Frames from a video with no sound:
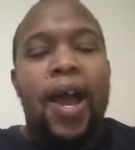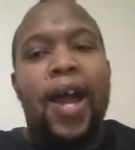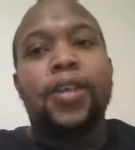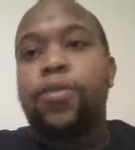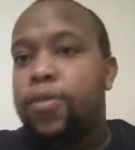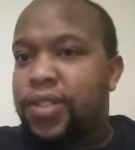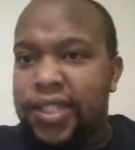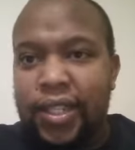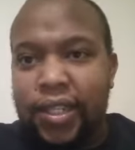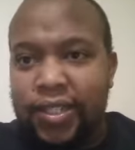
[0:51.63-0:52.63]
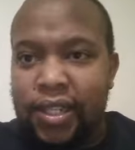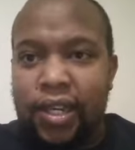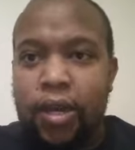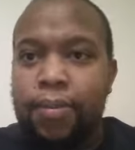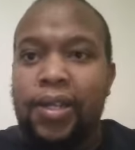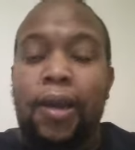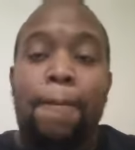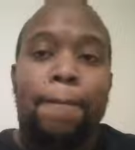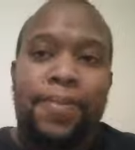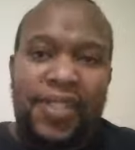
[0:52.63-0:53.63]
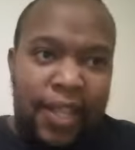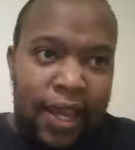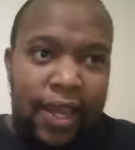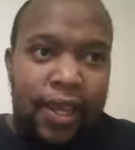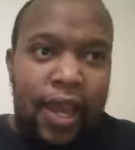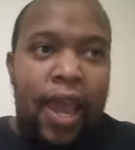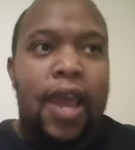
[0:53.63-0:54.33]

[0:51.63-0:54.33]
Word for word: I don't see Lesedi Kapinga staying